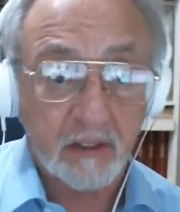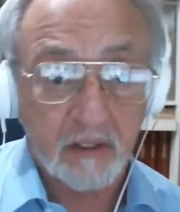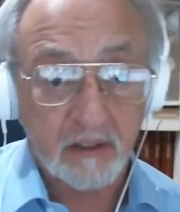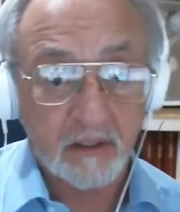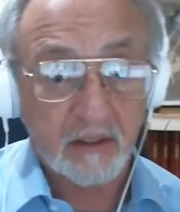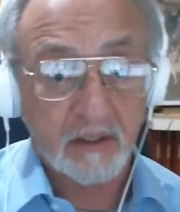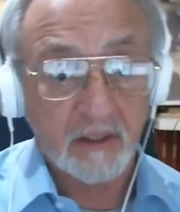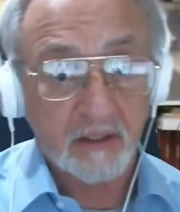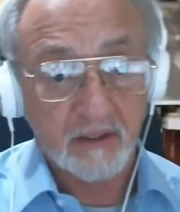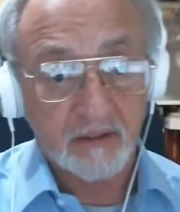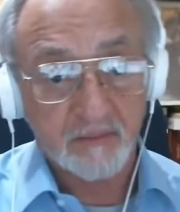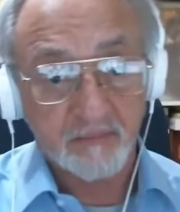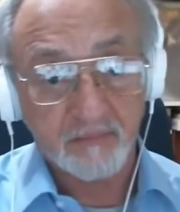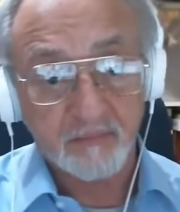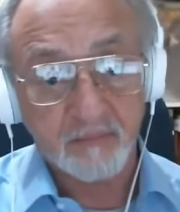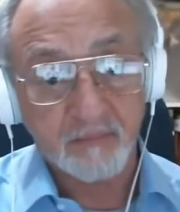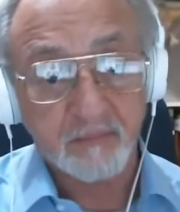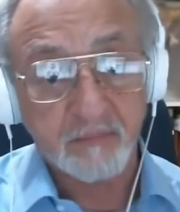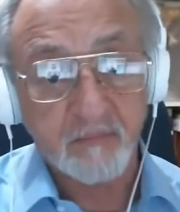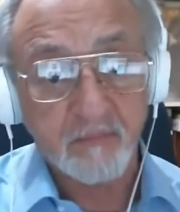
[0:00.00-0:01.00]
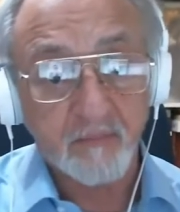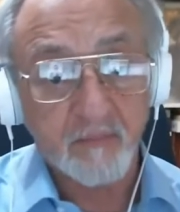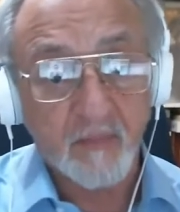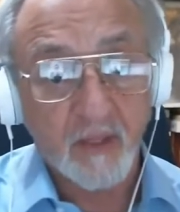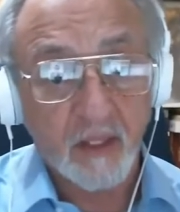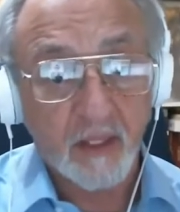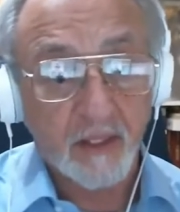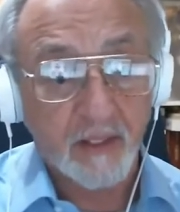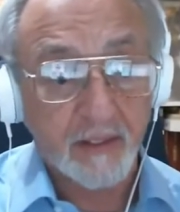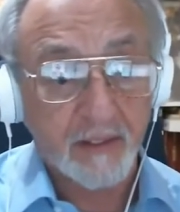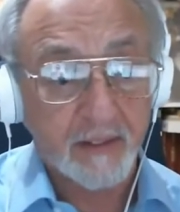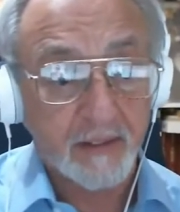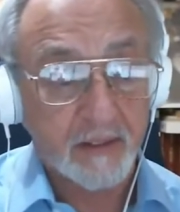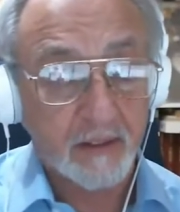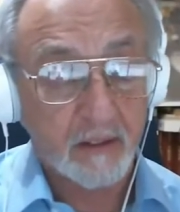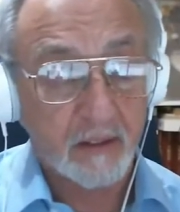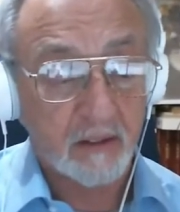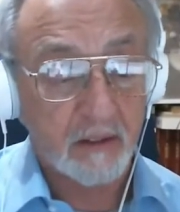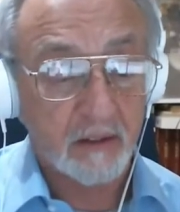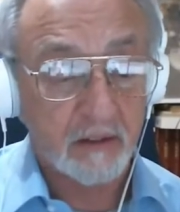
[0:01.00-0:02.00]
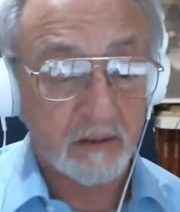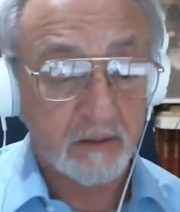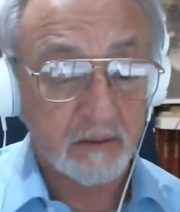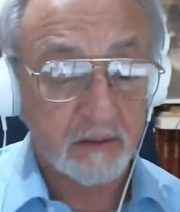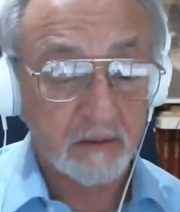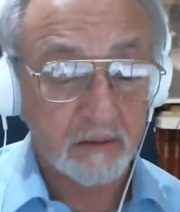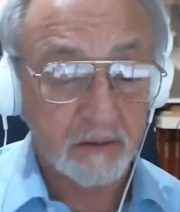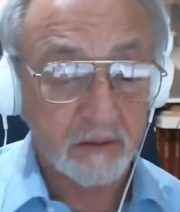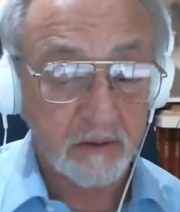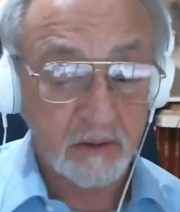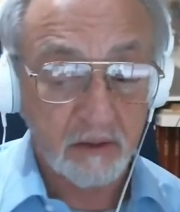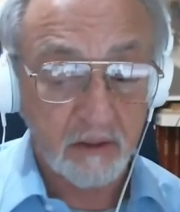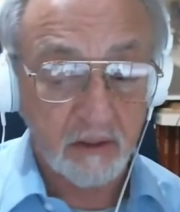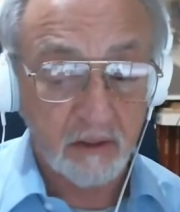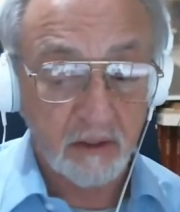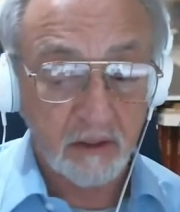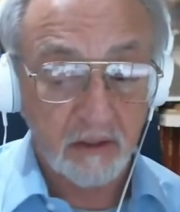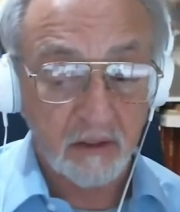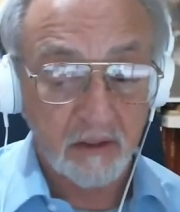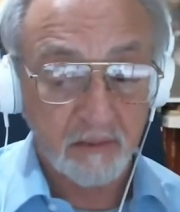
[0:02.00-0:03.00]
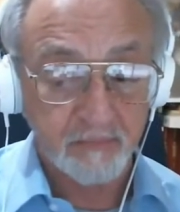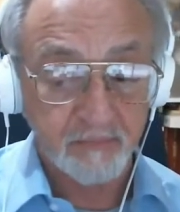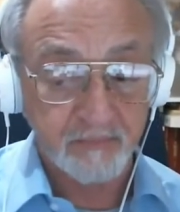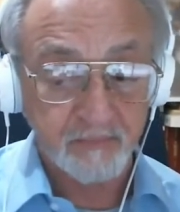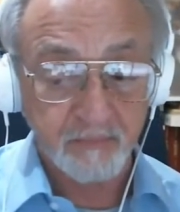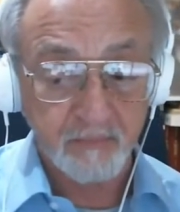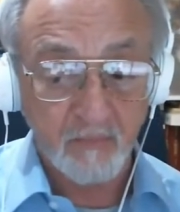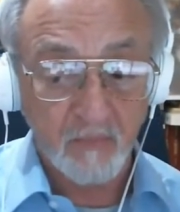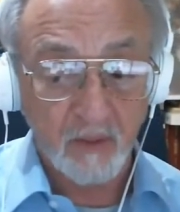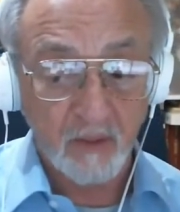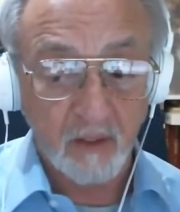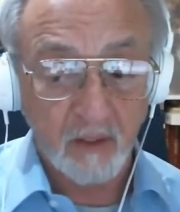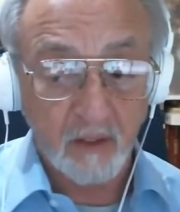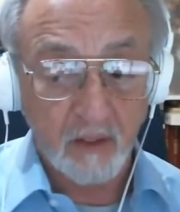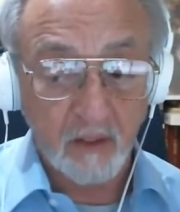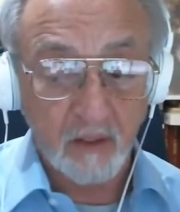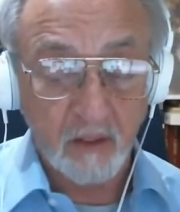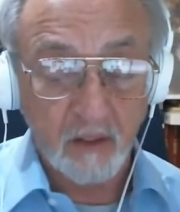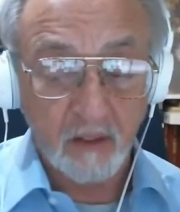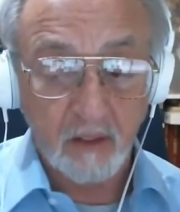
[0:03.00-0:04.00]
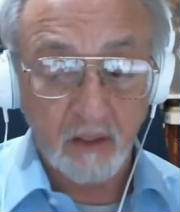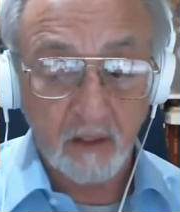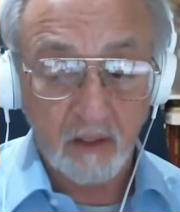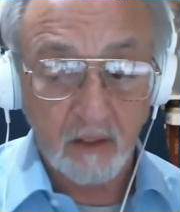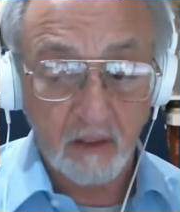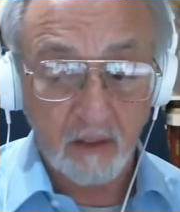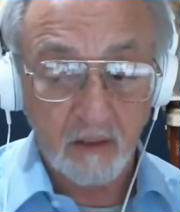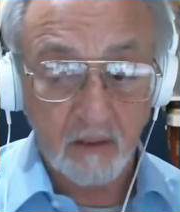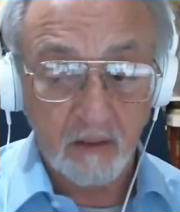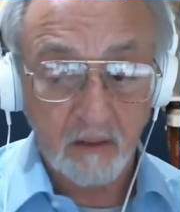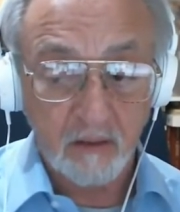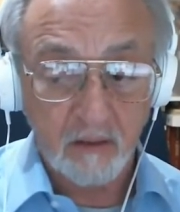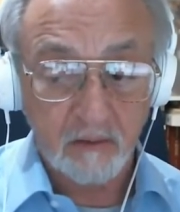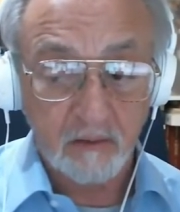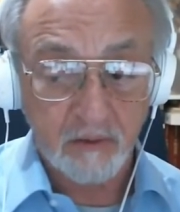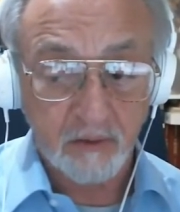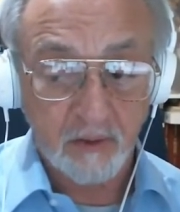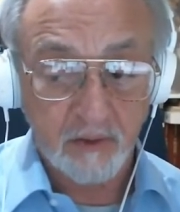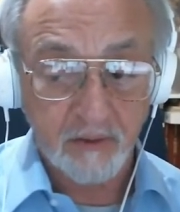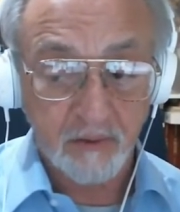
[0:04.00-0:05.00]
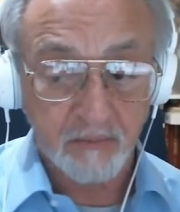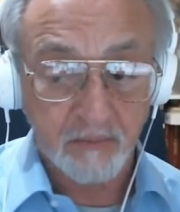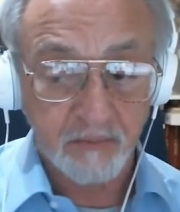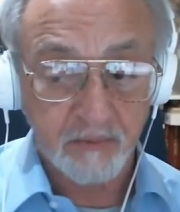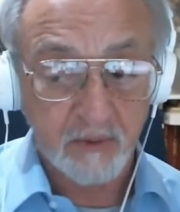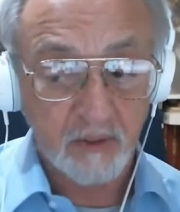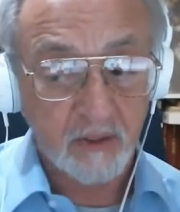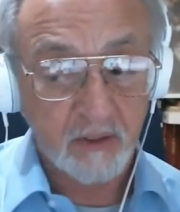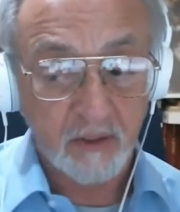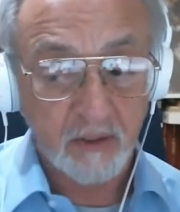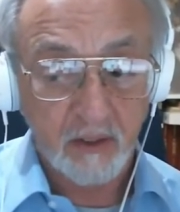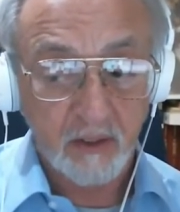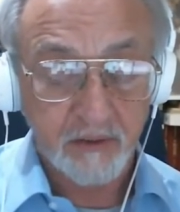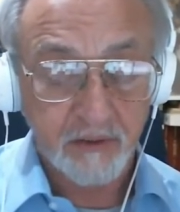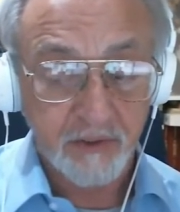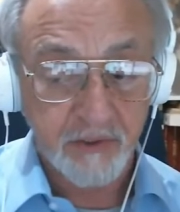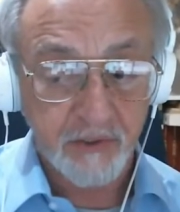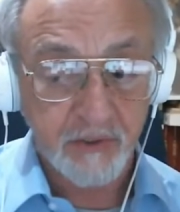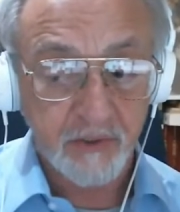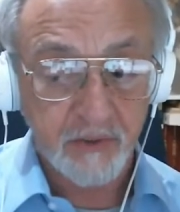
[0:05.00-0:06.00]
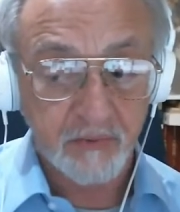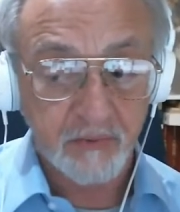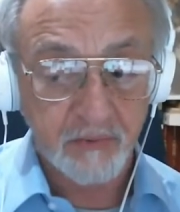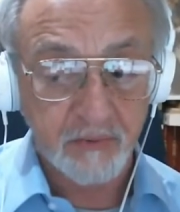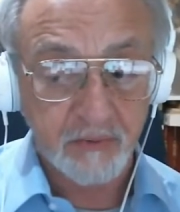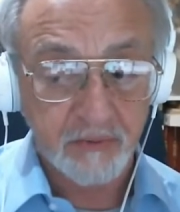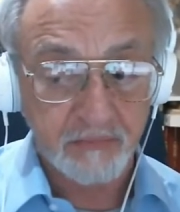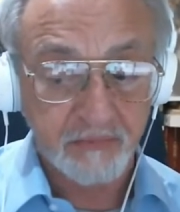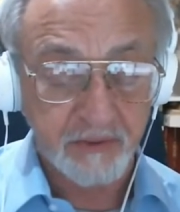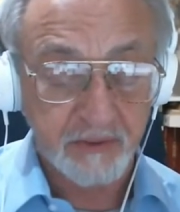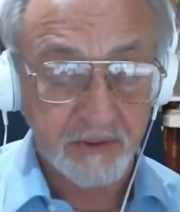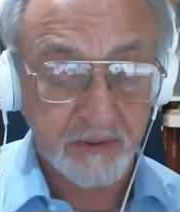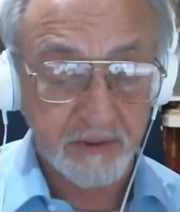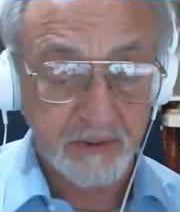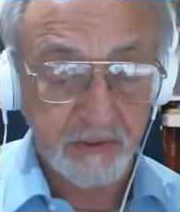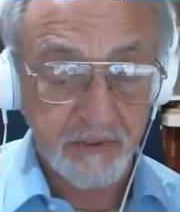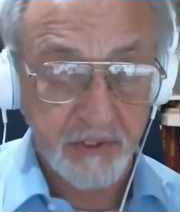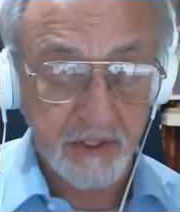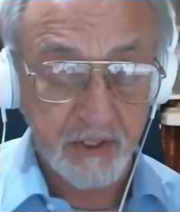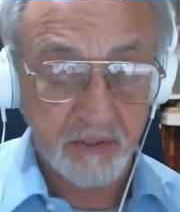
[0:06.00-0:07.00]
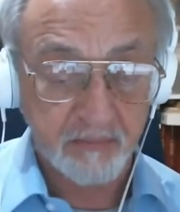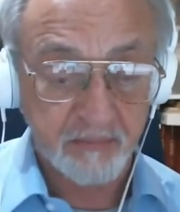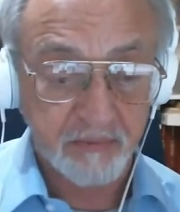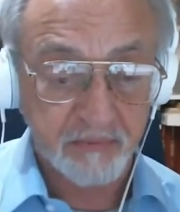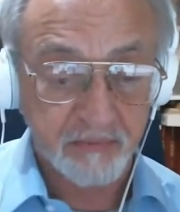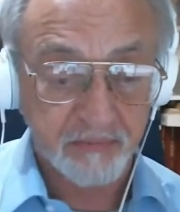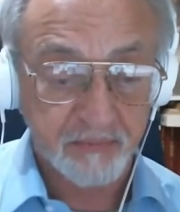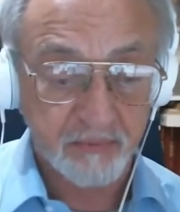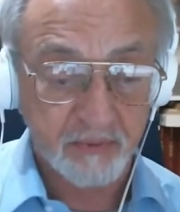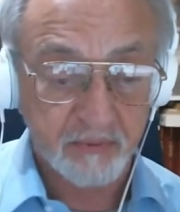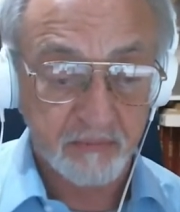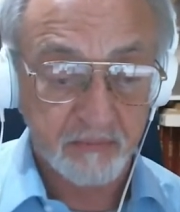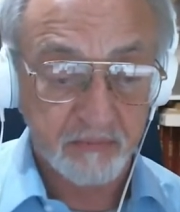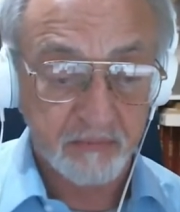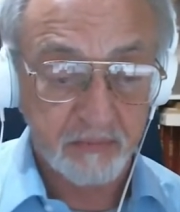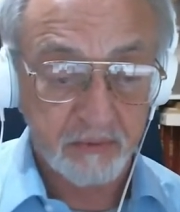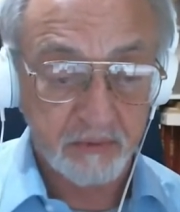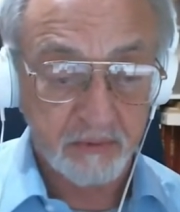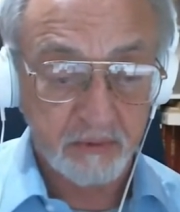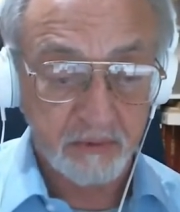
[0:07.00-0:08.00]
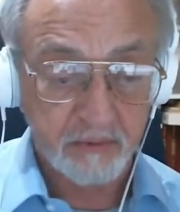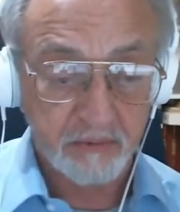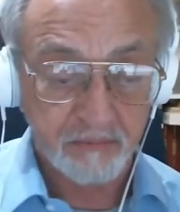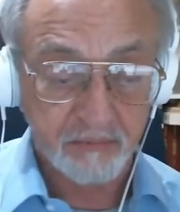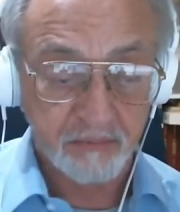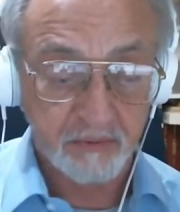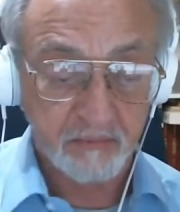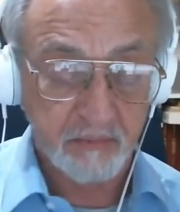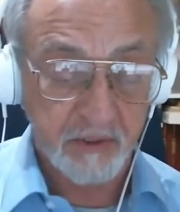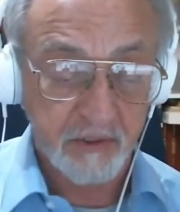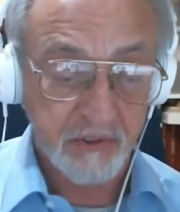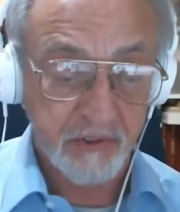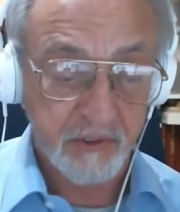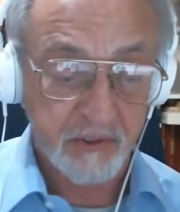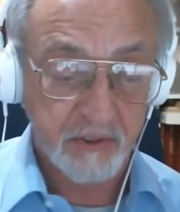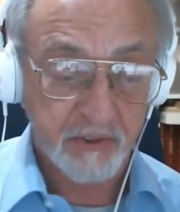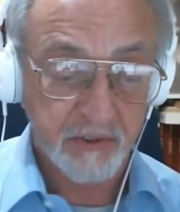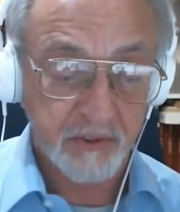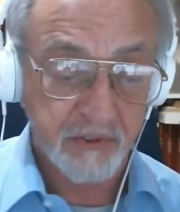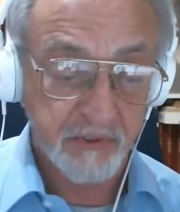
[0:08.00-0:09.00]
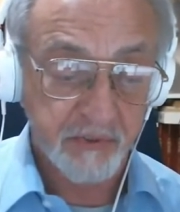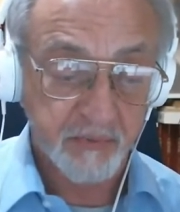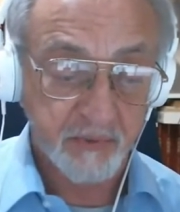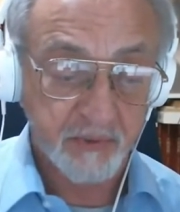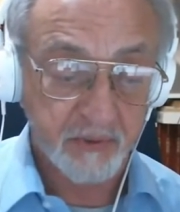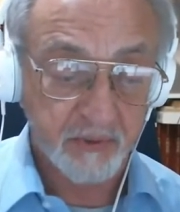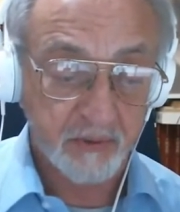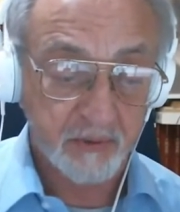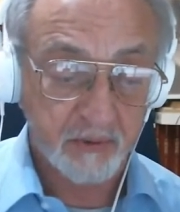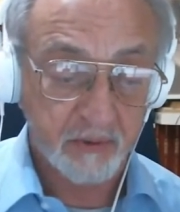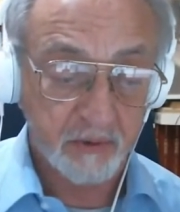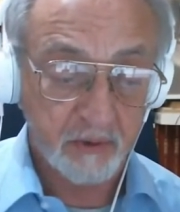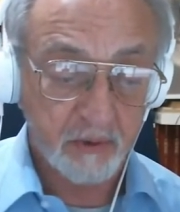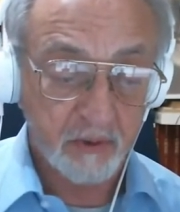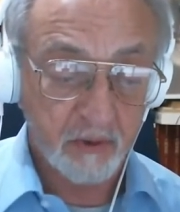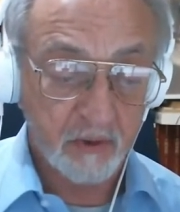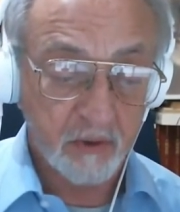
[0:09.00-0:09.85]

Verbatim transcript: Um, and um, uh, so I don't, I, I, just don't know of any example from uh, from my studies where